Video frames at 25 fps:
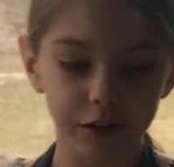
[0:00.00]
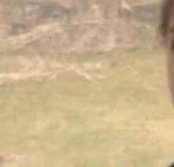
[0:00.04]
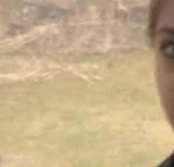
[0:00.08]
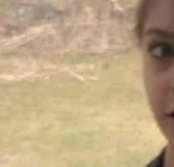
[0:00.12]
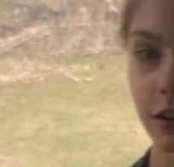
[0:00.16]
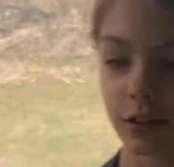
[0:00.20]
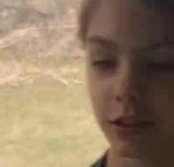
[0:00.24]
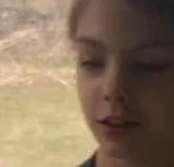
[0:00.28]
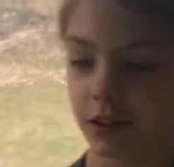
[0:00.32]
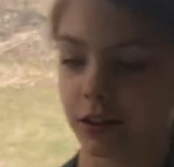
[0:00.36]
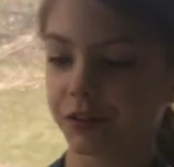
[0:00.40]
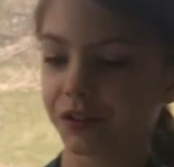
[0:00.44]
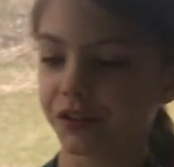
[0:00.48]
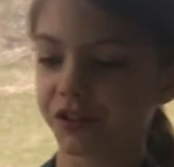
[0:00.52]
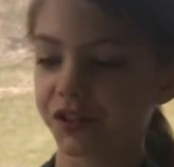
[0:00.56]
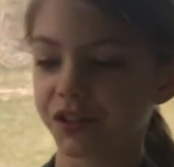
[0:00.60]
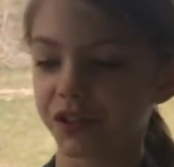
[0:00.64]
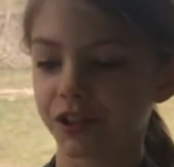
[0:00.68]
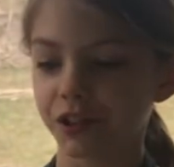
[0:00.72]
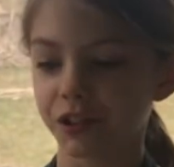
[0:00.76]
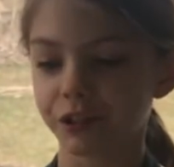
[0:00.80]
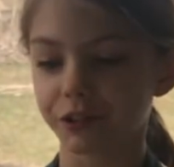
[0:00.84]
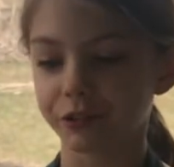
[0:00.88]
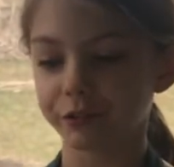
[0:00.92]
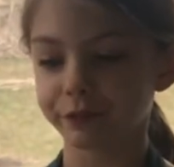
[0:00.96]
Okay,
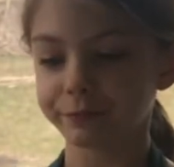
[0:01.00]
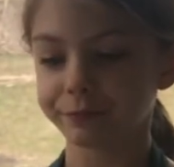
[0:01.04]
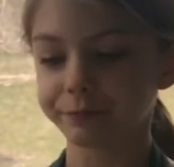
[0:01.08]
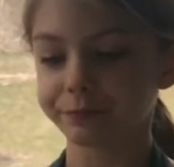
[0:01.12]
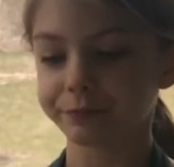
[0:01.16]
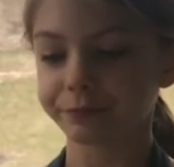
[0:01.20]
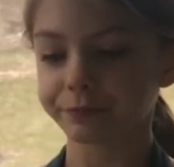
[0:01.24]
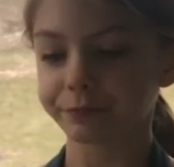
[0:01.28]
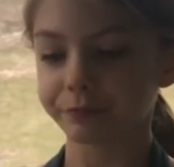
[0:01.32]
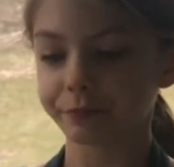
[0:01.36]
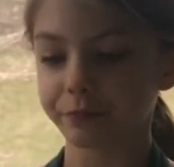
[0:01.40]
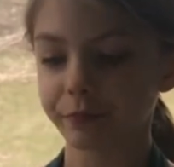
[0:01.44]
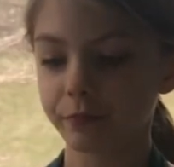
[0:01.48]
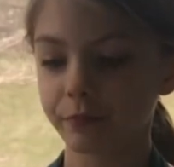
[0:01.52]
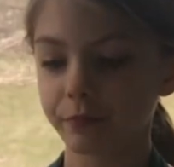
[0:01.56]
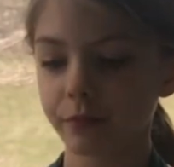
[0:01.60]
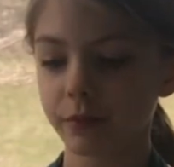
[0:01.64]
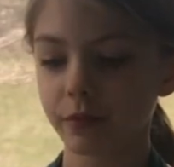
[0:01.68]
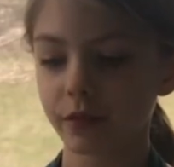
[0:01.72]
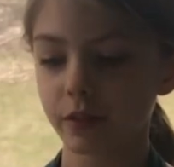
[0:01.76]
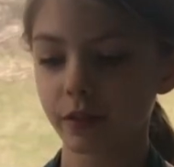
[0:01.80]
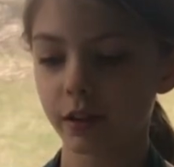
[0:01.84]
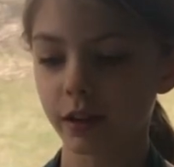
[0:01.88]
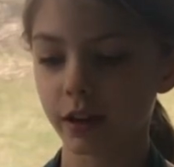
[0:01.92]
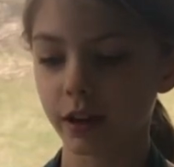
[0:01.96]
so
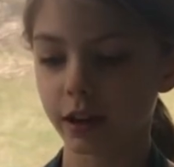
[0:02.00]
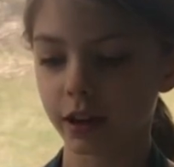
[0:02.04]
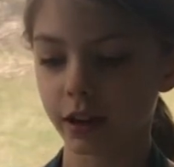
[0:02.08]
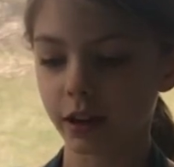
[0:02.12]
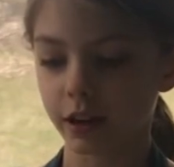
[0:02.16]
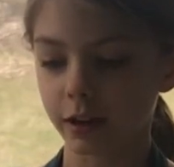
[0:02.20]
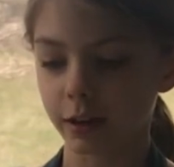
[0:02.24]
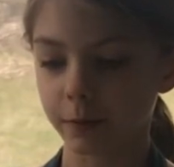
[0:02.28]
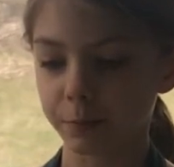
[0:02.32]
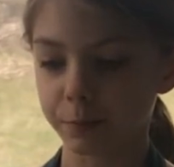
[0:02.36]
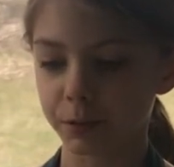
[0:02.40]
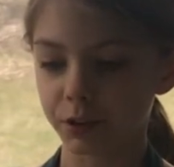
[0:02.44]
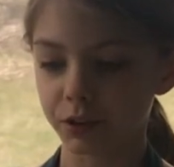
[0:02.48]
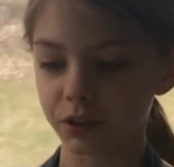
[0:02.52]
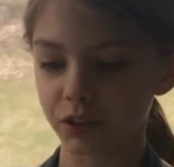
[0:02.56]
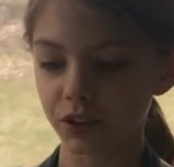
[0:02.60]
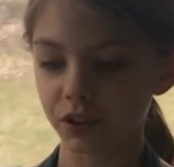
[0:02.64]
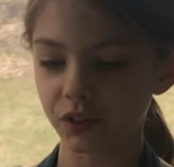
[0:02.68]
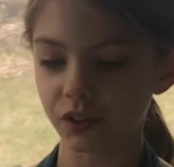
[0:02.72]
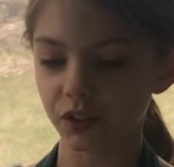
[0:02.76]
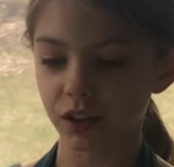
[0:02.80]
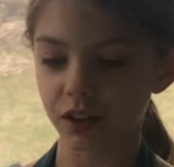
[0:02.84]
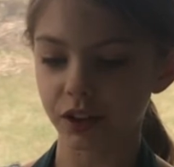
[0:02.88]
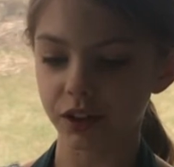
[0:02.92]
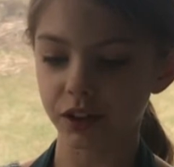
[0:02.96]
I'm gonna put this
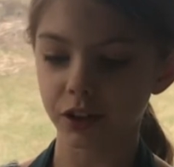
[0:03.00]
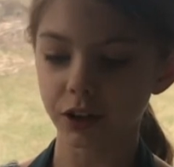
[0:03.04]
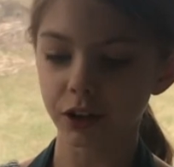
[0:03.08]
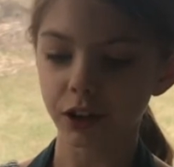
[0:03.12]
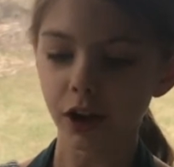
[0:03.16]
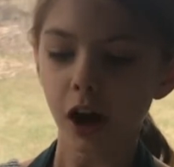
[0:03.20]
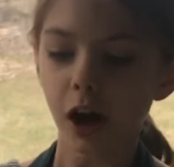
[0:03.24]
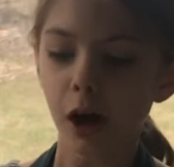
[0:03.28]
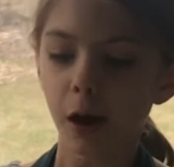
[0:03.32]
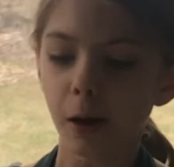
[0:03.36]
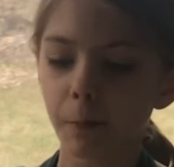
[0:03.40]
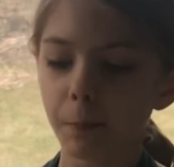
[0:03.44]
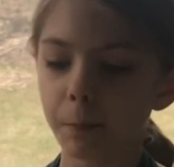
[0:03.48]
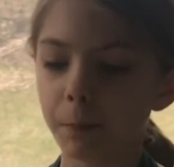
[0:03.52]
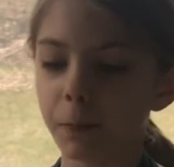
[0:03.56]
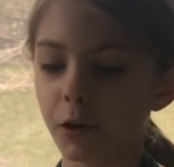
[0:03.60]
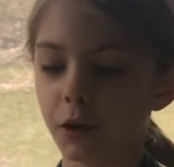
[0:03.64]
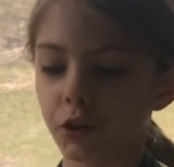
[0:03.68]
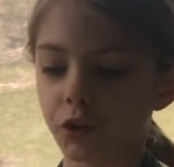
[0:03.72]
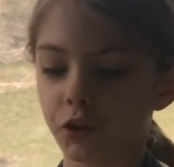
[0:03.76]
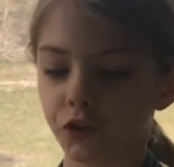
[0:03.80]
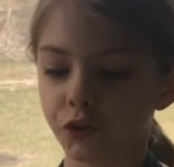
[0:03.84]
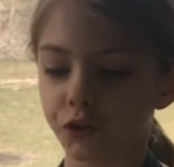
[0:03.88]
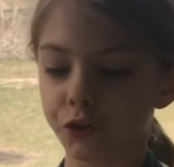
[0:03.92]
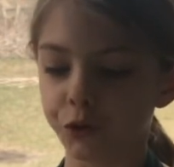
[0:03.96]
in here, but
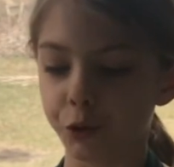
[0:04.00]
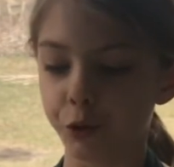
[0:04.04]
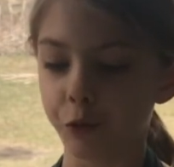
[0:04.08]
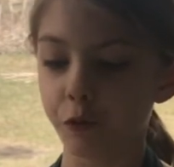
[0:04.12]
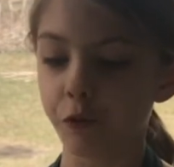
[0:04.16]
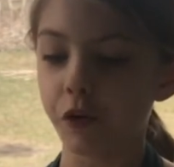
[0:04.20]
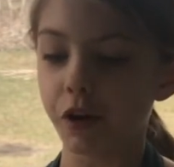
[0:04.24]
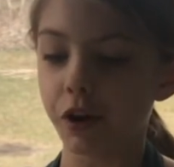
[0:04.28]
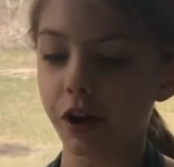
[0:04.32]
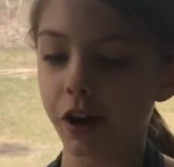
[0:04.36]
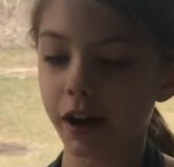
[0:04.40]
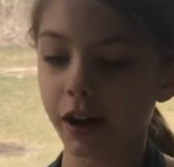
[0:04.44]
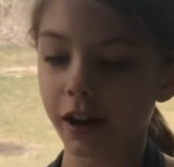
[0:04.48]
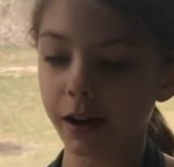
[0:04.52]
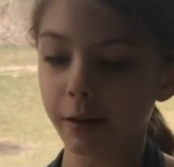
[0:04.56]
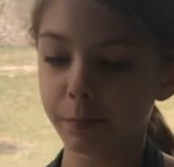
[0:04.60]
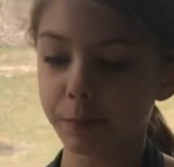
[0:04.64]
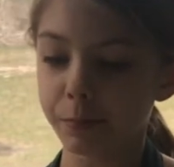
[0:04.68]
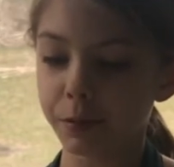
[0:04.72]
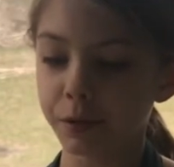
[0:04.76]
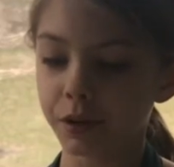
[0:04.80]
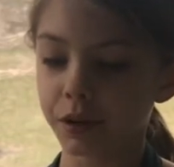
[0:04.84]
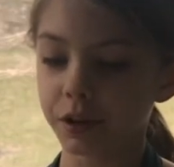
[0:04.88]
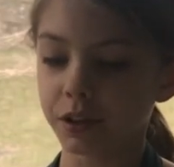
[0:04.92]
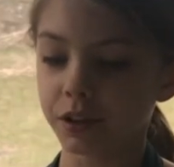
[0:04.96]
do not
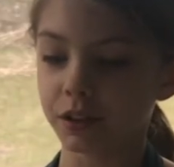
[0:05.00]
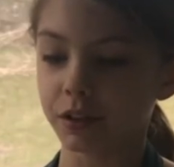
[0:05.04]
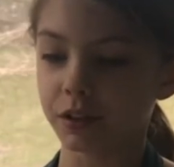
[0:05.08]
put